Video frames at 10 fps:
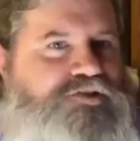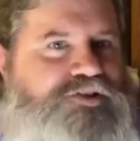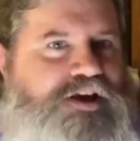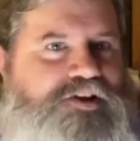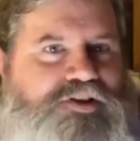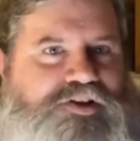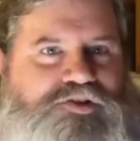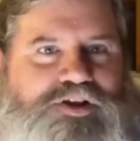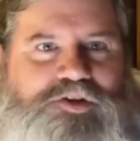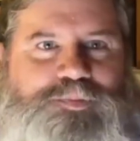like you
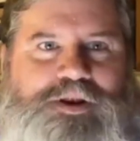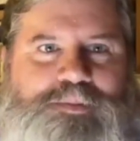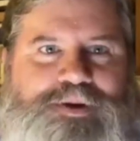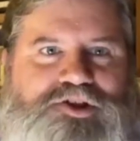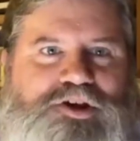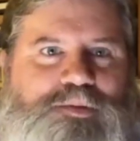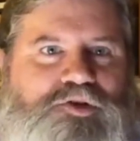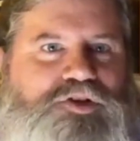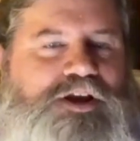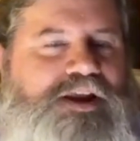said, it's been the pitching
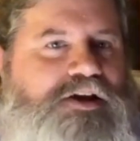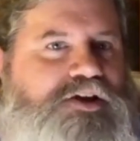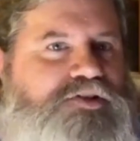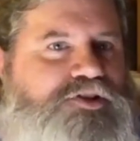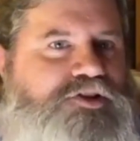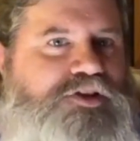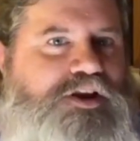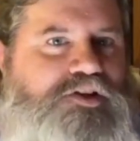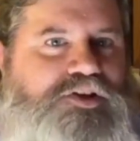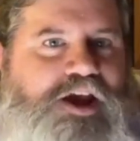mostly at down east that
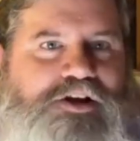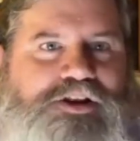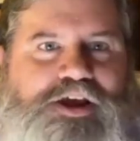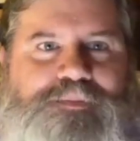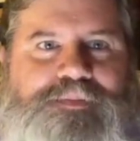has carried them.